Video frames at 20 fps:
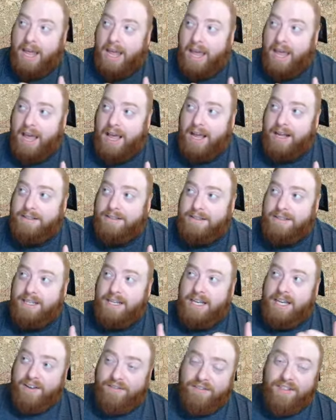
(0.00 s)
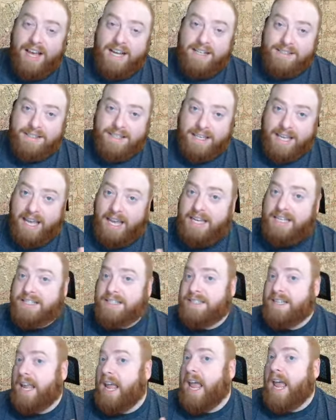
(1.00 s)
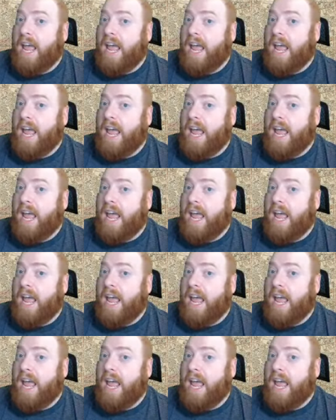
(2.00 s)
And if that's the case,